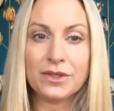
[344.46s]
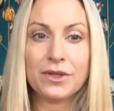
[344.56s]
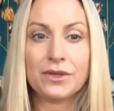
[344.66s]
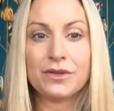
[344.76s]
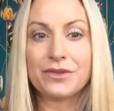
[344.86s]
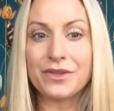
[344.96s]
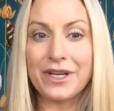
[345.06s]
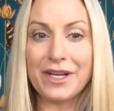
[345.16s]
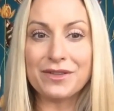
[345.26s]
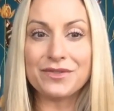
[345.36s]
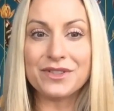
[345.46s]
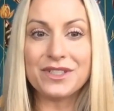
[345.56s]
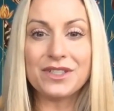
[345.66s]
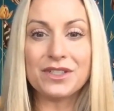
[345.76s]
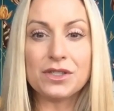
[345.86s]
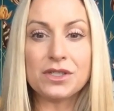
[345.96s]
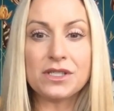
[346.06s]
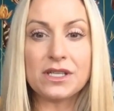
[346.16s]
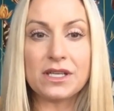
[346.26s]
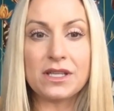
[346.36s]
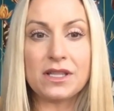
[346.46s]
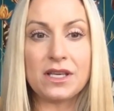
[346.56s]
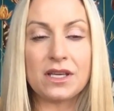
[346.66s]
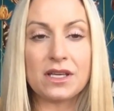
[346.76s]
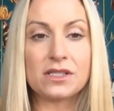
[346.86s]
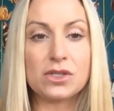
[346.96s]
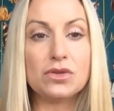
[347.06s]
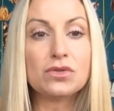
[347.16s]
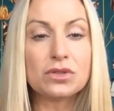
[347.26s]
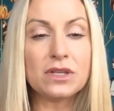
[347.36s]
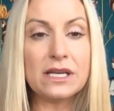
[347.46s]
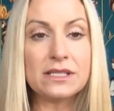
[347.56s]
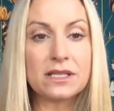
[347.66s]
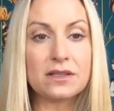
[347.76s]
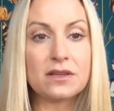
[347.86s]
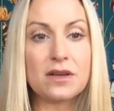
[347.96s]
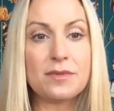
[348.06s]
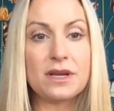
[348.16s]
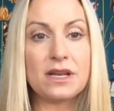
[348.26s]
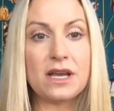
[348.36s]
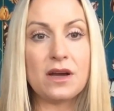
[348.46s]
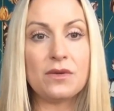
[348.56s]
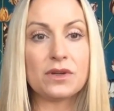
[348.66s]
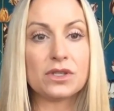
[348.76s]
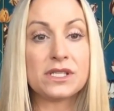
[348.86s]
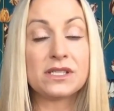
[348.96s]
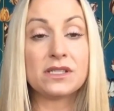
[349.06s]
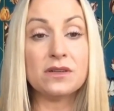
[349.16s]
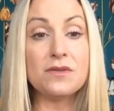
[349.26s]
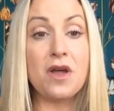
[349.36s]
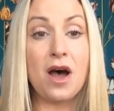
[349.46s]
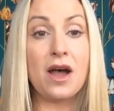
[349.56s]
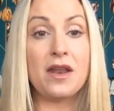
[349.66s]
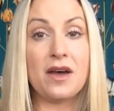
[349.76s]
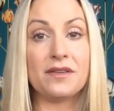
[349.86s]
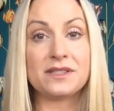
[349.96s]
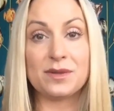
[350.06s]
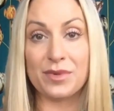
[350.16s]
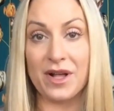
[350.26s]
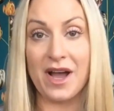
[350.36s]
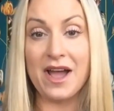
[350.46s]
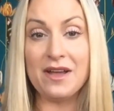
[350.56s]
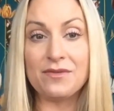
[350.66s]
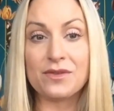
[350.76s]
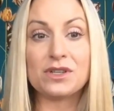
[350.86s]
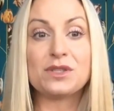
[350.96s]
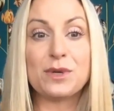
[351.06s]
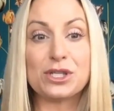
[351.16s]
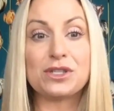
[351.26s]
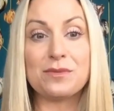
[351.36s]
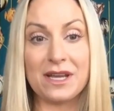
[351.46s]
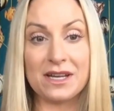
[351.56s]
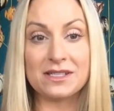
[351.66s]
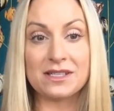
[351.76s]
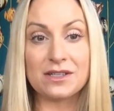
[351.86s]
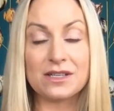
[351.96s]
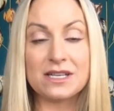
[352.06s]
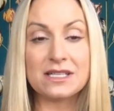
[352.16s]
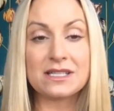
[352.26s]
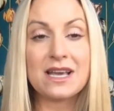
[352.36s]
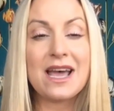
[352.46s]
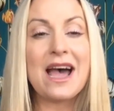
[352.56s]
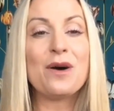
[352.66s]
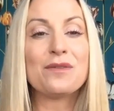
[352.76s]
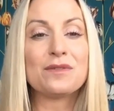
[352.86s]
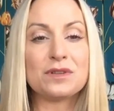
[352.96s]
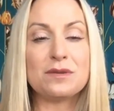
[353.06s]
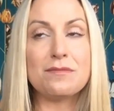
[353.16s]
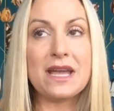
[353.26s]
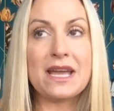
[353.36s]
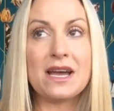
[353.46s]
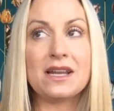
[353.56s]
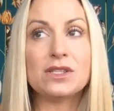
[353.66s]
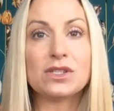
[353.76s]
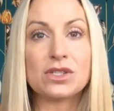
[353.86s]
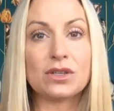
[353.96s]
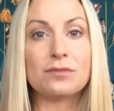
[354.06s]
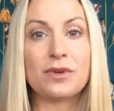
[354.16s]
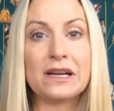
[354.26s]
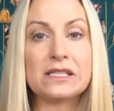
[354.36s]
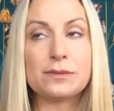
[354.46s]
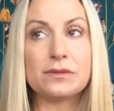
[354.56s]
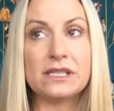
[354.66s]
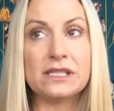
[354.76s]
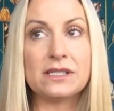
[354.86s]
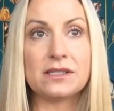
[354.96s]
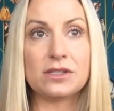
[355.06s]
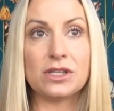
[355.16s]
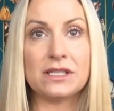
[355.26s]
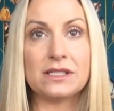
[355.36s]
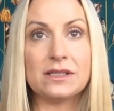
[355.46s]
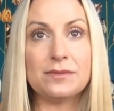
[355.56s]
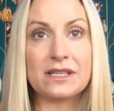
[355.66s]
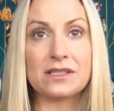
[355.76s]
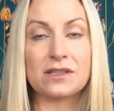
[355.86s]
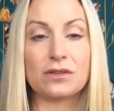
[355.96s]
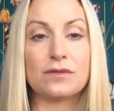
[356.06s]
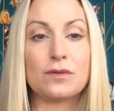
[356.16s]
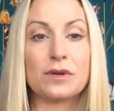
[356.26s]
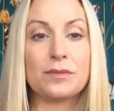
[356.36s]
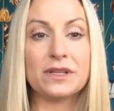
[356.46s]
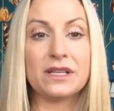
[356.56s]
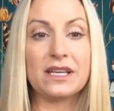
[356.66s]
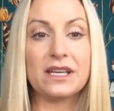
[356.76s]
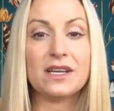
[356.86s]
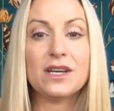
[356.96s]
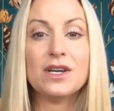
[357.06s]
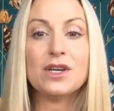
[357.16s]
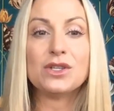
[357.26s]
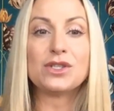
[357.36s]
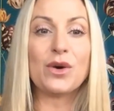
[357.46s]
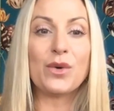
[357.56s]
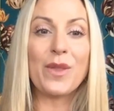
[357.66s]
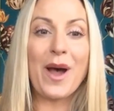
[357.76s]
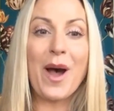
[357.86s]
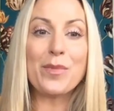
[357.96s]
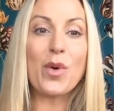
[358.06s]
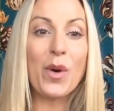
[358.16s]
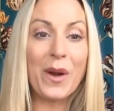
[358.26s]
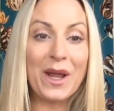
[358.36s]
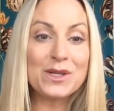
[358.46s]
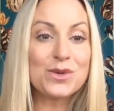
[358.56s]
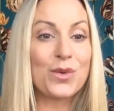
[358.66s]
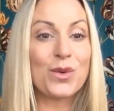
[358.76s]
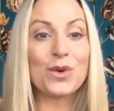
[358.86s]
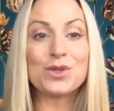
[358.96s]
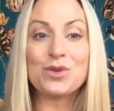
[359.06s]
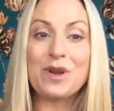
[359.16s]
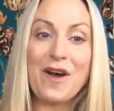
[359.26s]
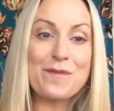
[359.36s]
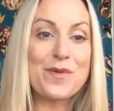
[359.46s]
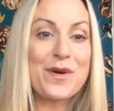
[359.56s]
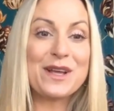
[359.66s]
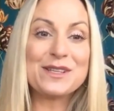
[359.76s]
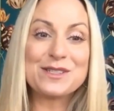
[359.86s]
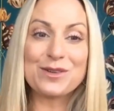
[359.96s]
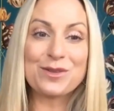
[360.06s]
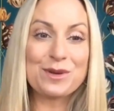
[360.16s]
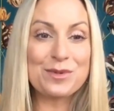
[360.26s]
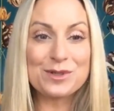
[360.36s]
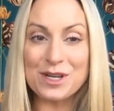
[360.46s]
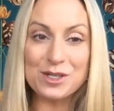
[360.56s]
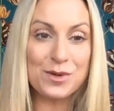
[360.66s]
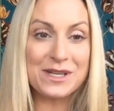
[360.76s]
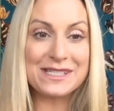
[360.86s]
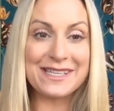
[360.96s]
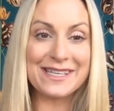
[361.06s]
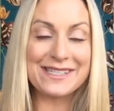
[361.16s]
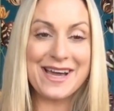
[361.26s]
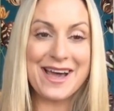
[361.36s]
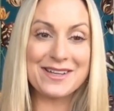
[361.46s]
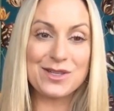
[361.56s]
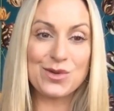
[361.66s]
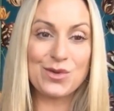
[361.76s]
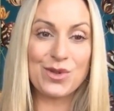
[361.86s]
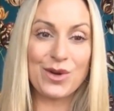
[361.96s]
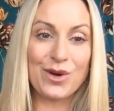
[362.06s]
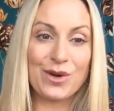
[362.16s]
for a handful of years, and I think it's neutralizing a little bit now. There's still not enough supply for as much demand as there is. However, the demand in certain price points has adjusted because of their affordability. So that point, or 2.5 points, or 3 percentage points that gets added to their